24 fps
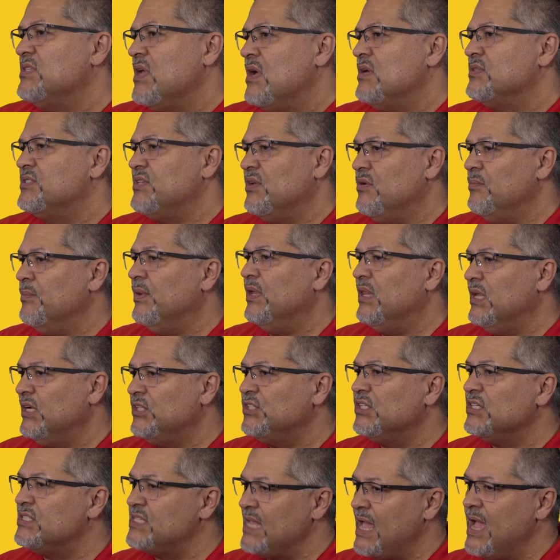also
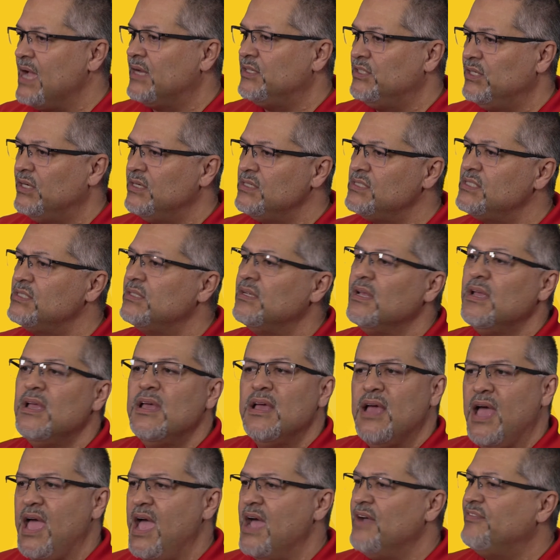malicious actors,
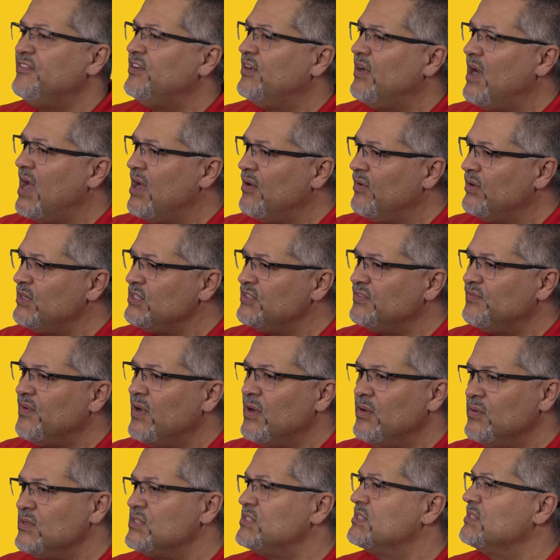after hours
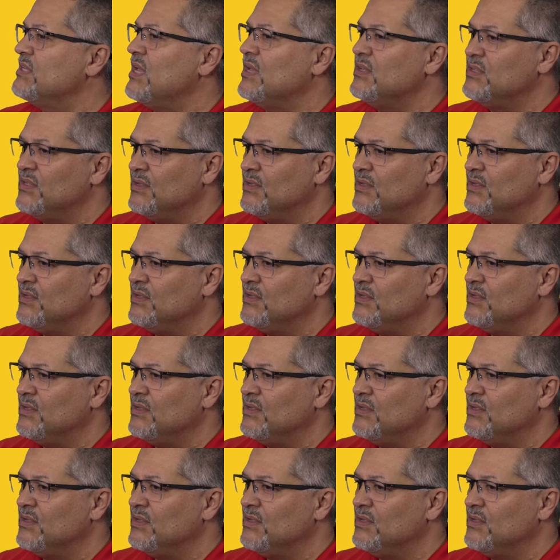folks.